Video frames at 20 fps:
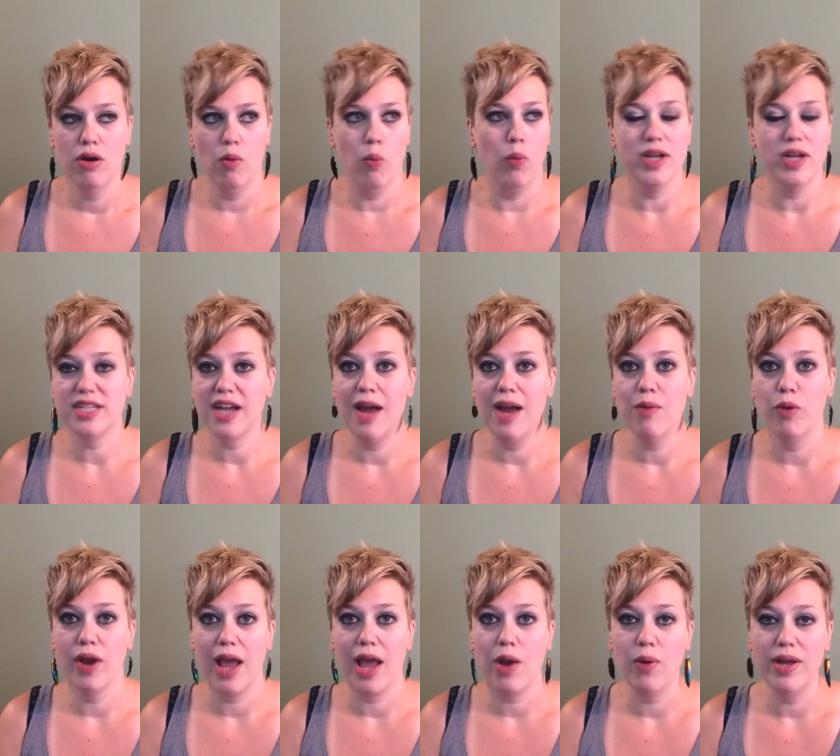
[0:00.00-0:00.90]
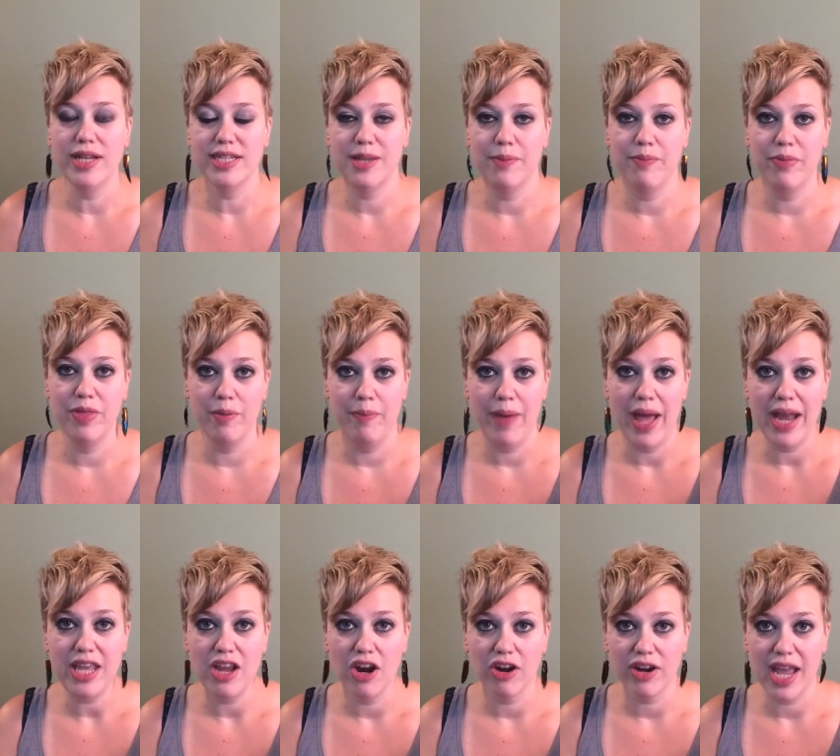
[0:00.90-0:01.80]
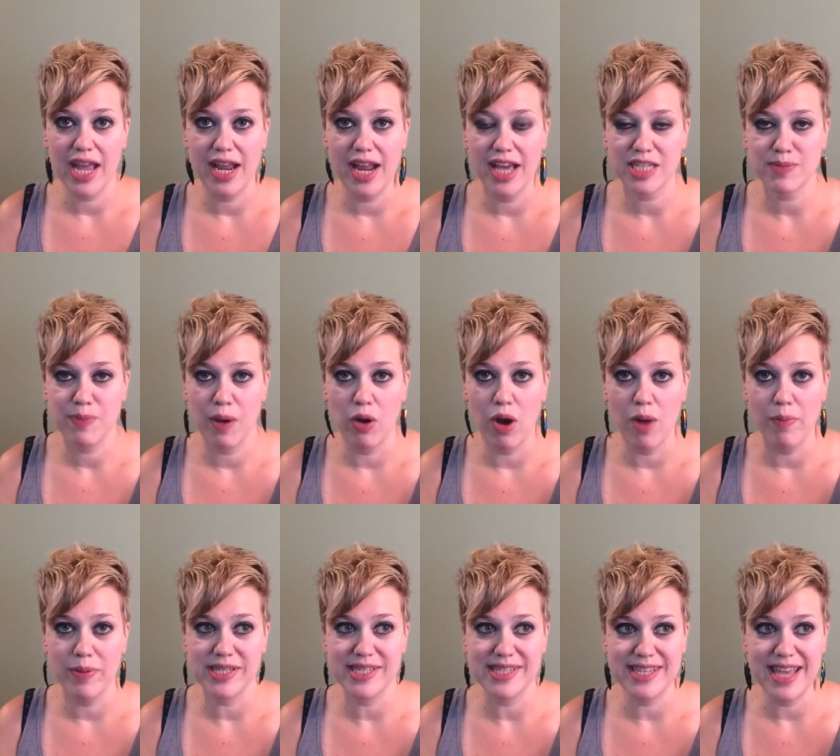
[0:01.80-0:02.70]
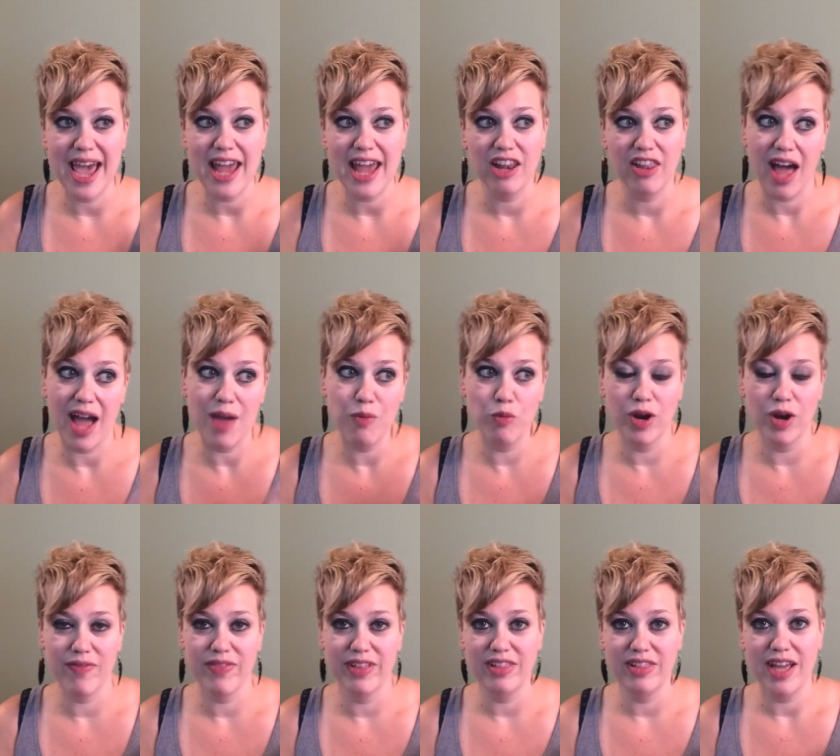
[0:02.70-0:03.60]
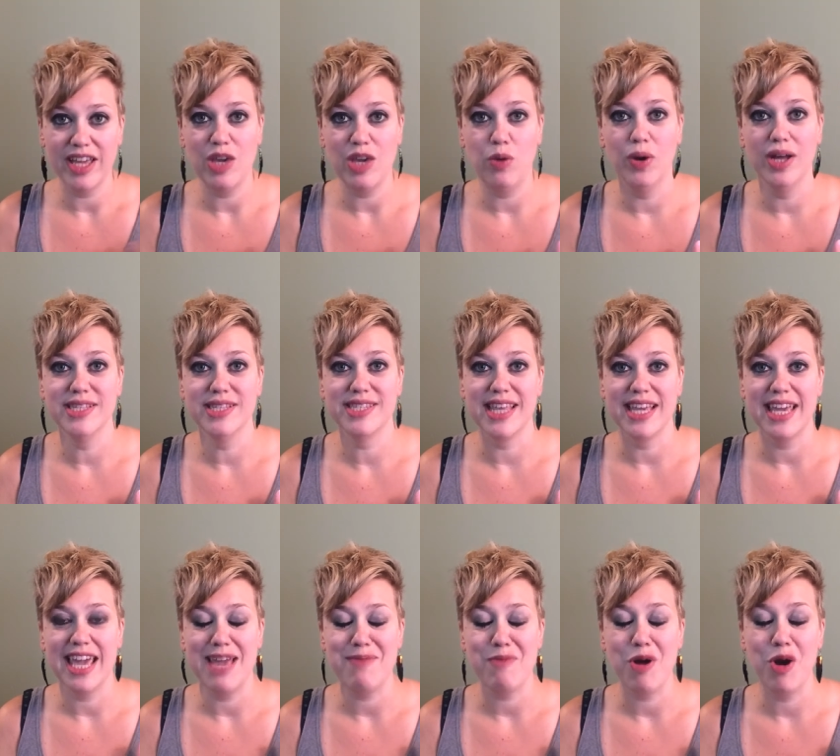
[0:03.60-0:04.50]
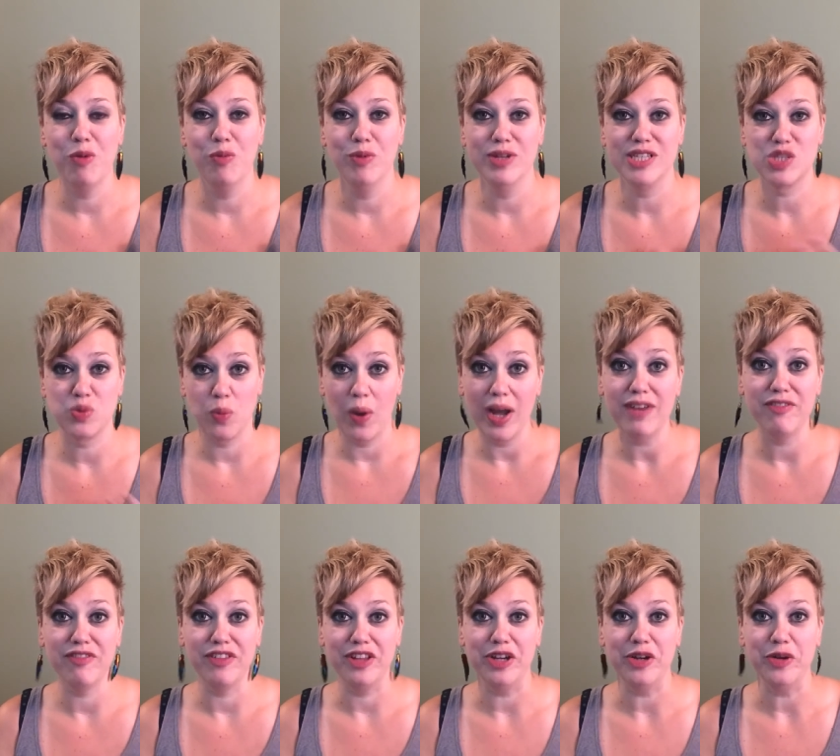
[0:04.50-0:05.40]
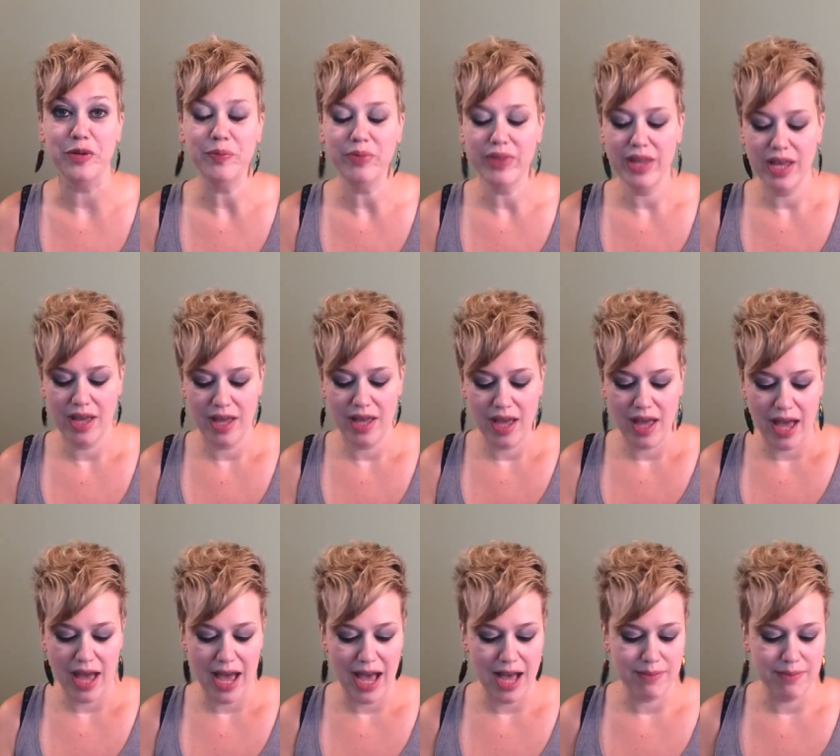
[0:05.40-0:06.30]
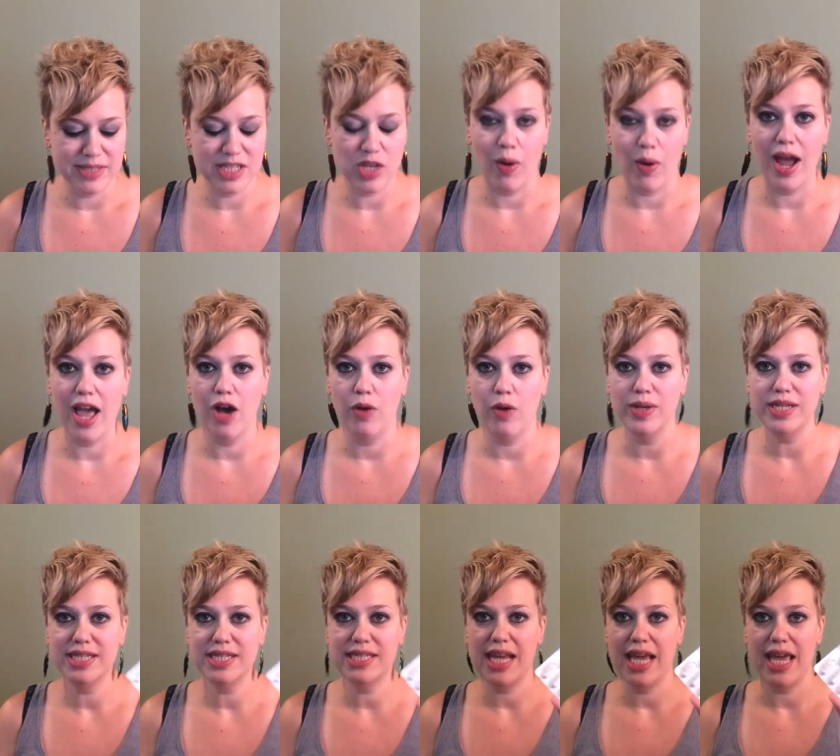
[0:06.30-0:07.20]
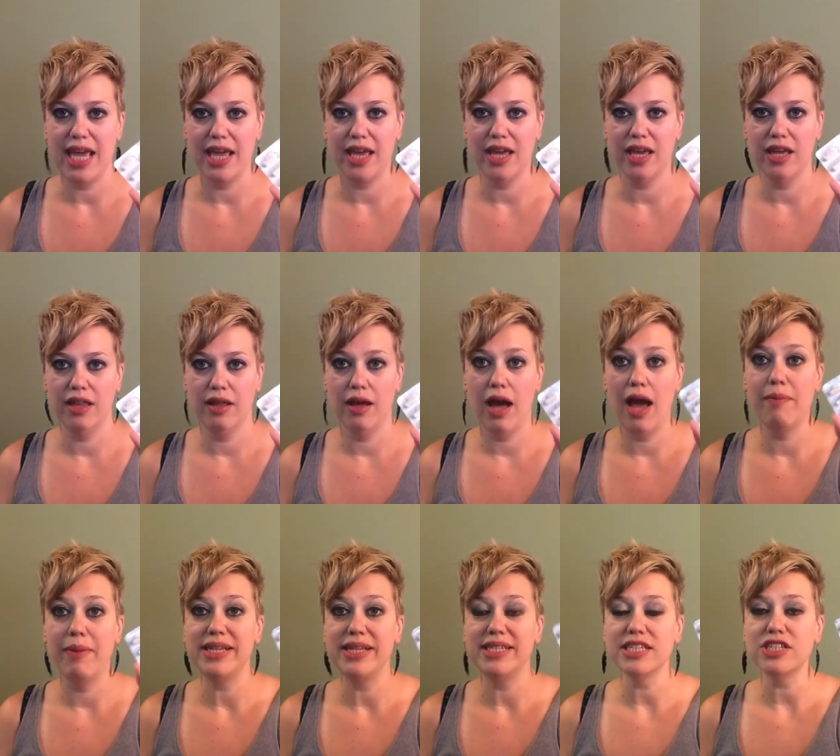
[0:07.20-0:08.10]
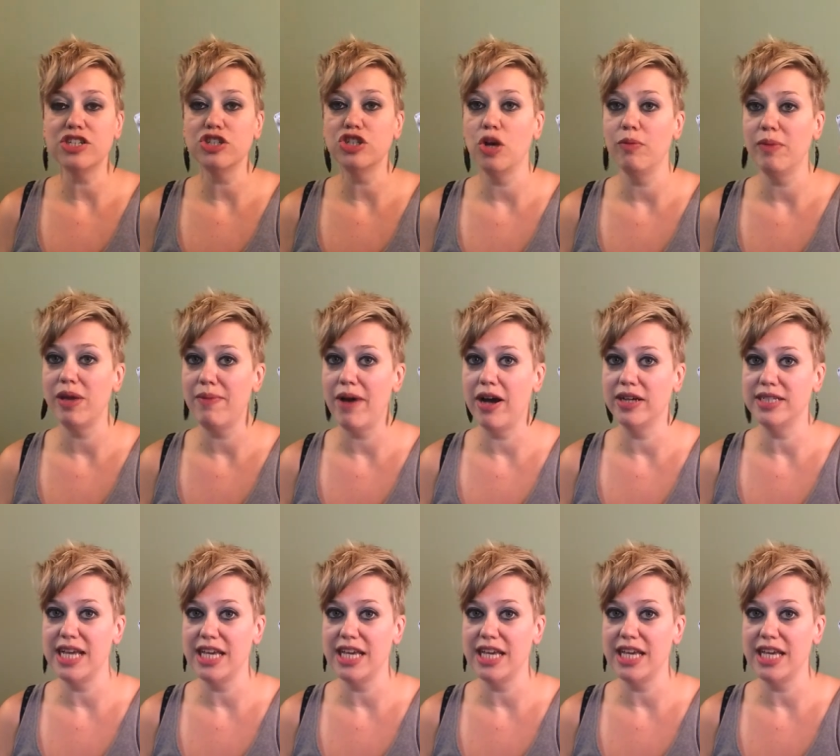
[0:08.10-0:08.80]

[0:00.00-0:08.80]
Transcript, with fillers: one time when I went to the Penny Arcade Expo up in Seattle, I'm one of the lucky ones that came home with swine flu. Um, so I always take. Uh, my sister told me about